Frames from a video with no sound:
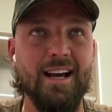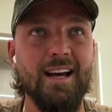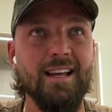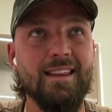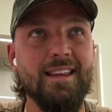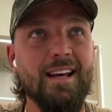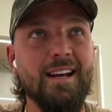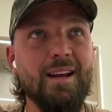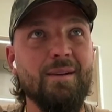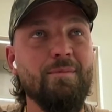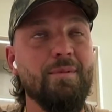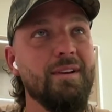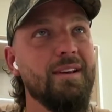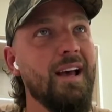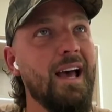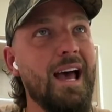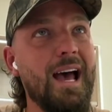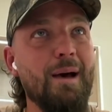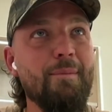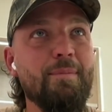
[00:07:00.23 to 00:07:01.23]
I thought I'd be
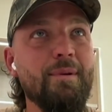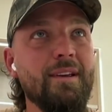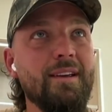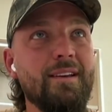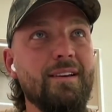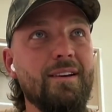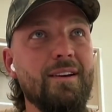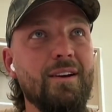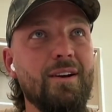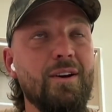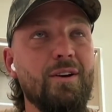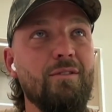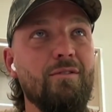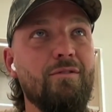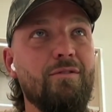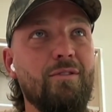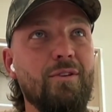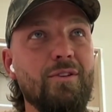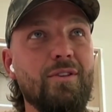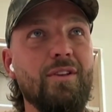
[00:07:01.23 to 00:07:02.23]
happy
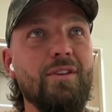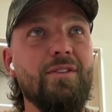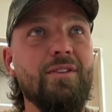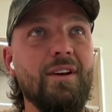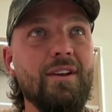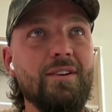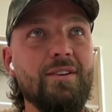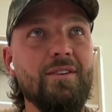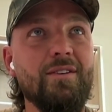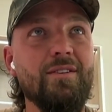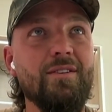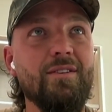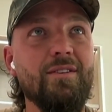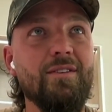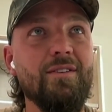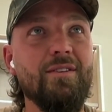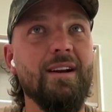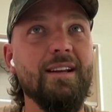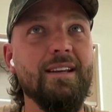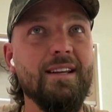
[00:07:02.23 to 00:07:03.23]
for the Thunder from
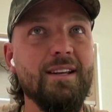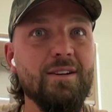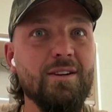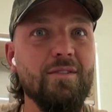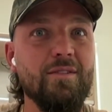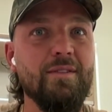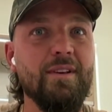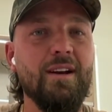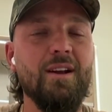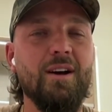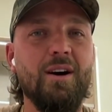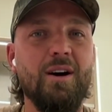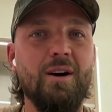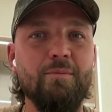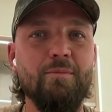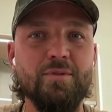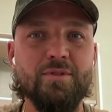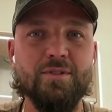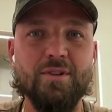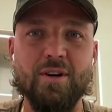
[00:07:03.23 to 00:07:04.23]
kind of getting over that
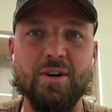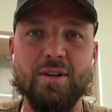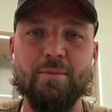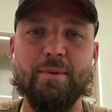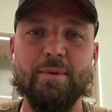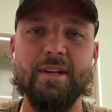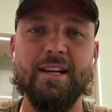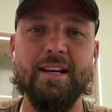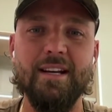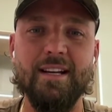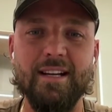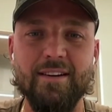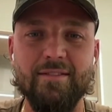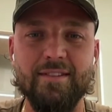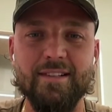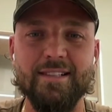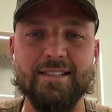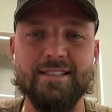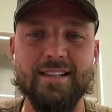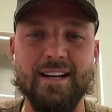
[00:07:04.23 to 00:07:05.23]
hump, starting the beginning of
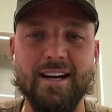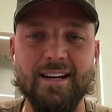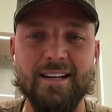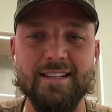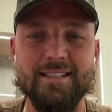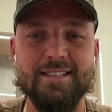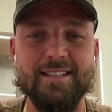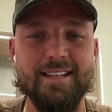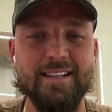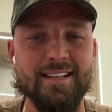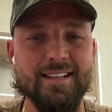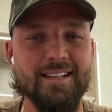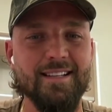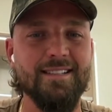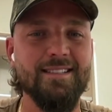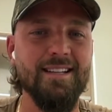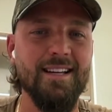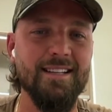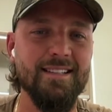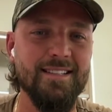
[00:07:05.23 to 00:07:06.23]
this dynasty, and
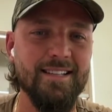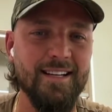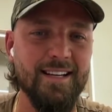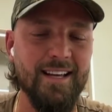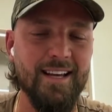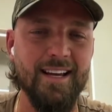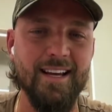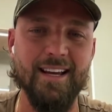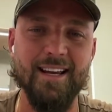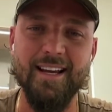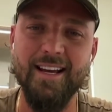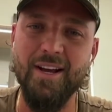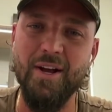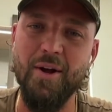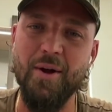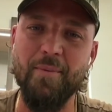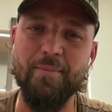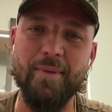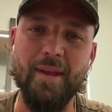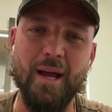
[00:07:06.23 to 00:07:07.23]
instead today
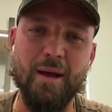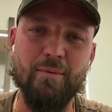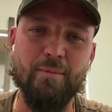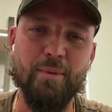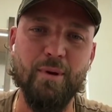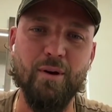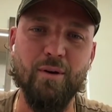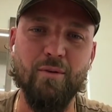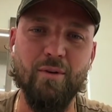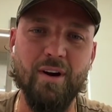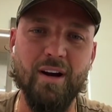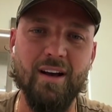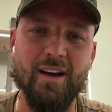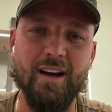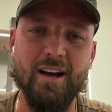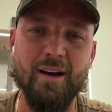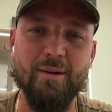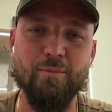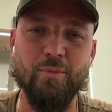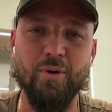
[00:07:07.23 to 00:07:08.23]

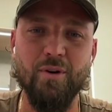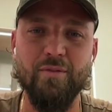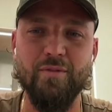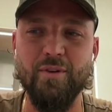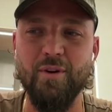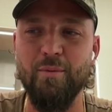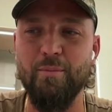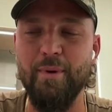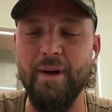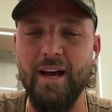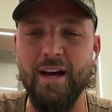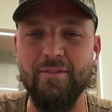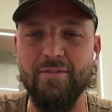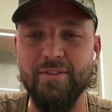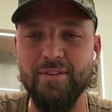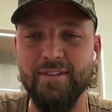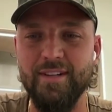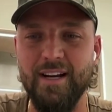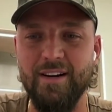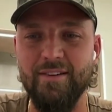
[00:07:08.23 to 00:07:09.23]
I more feel bad for
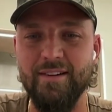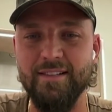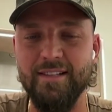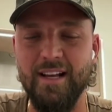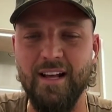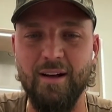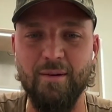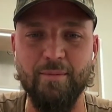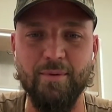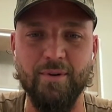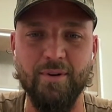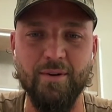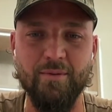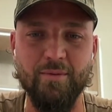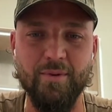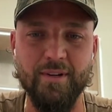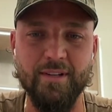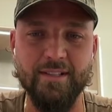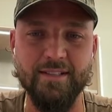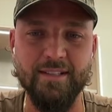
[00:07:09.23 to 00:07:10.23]
Tyrese Haliburton and
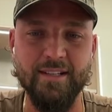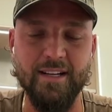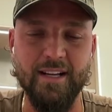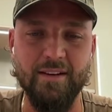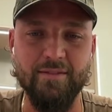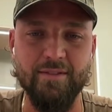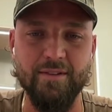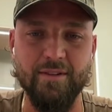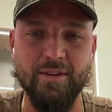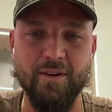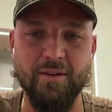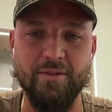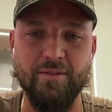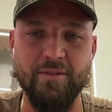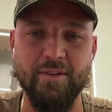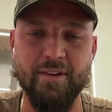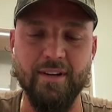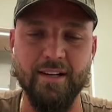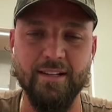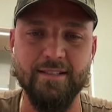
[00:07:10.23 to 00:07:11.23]
what he's going to have to go through
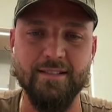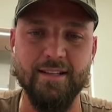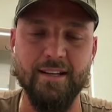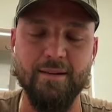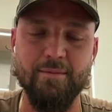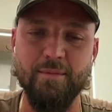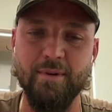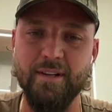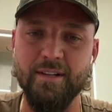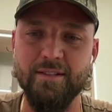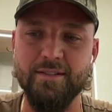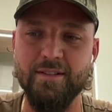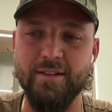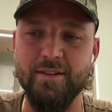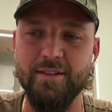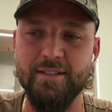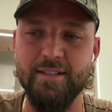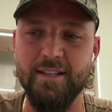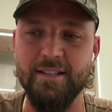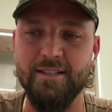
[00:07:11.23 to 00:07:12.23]
the next 10 months. So
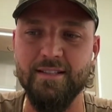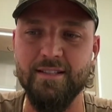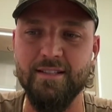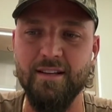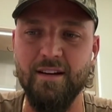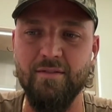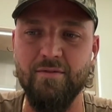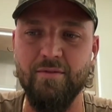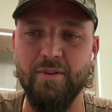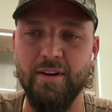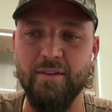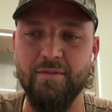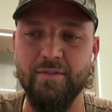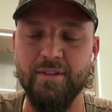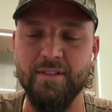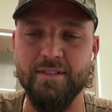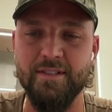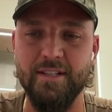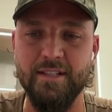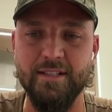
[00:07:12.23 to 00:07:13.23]
it's a tough way for the
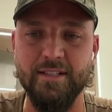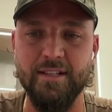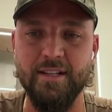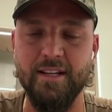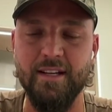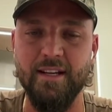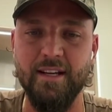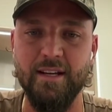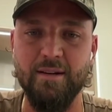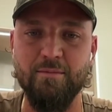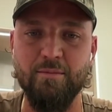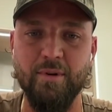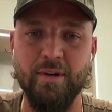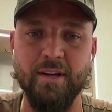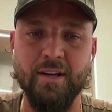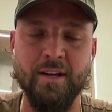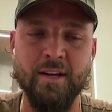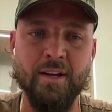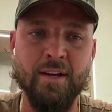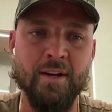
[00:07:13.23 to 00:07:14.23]
season to end,
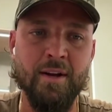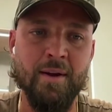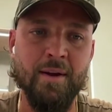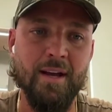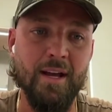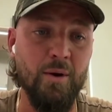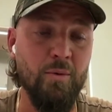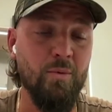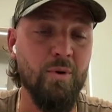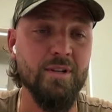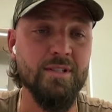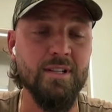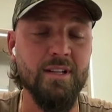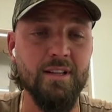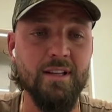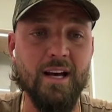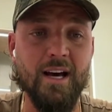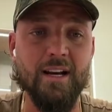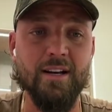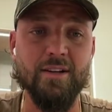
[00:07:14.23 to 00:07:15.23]
but it was a
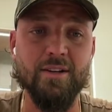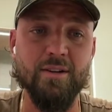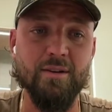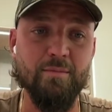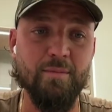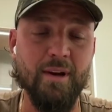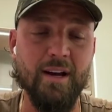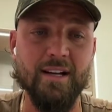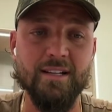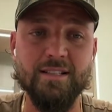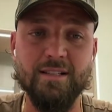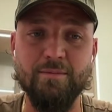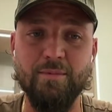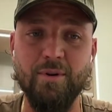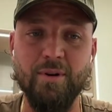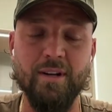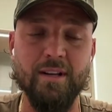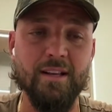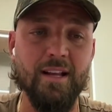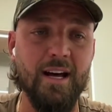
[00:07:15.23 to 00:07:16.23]
lot of good basketball
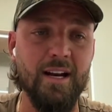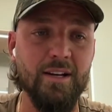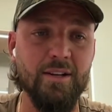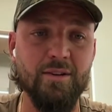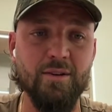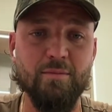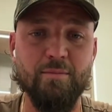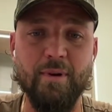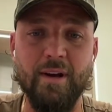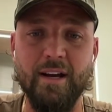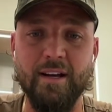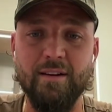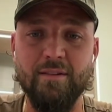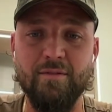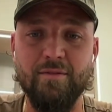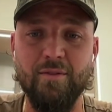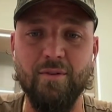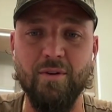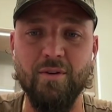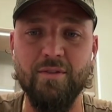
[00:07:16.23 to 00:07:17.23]
and a lot of good back and
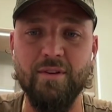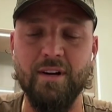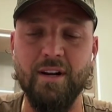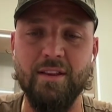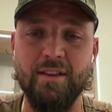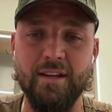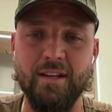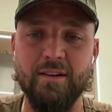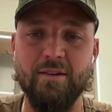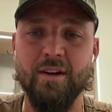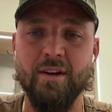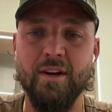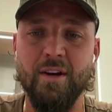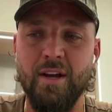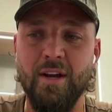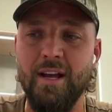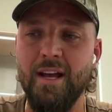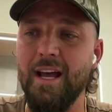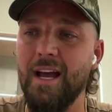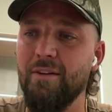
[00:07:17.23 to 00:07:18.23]
forth. And I think
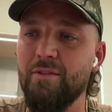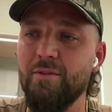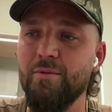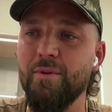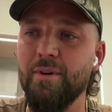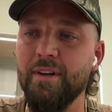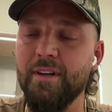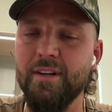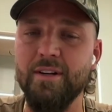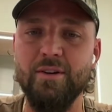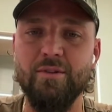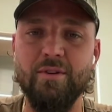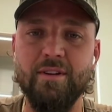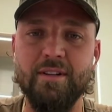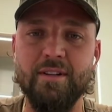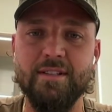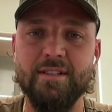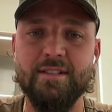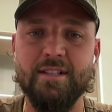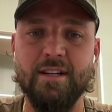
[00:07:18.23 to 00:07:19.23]
everyone can agree
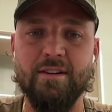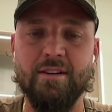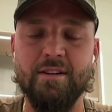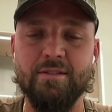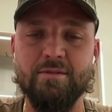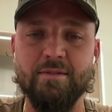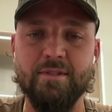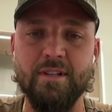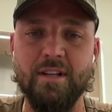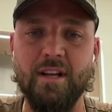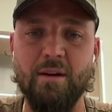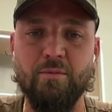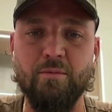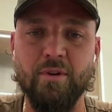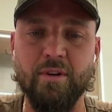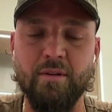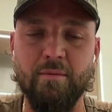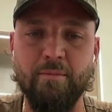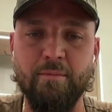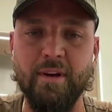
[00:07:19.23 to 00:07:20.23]
this series was a lot
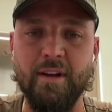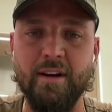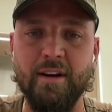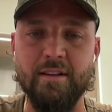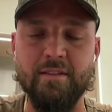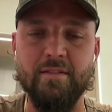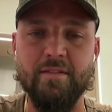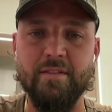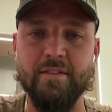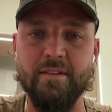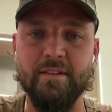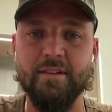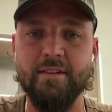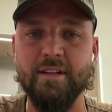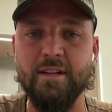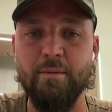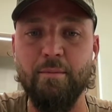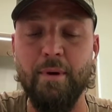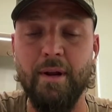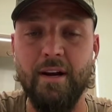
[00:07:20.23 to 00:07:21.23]
more
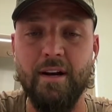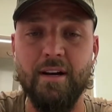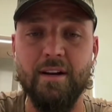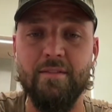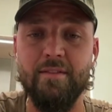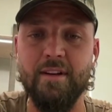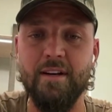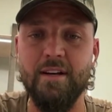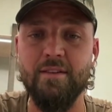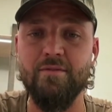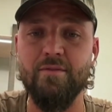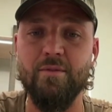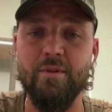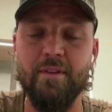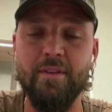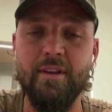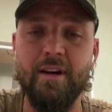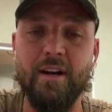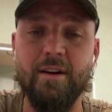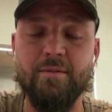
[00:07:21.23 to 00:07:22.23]
competitive than
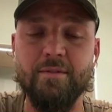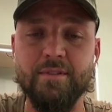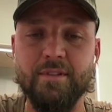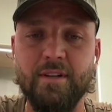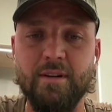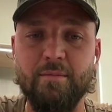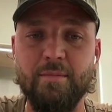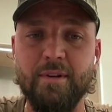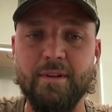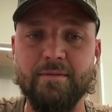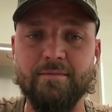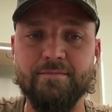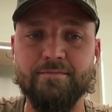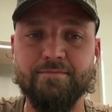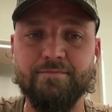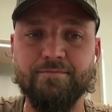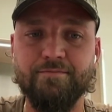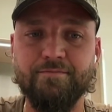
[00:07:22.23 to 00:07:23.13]
everyone thought it was going to be.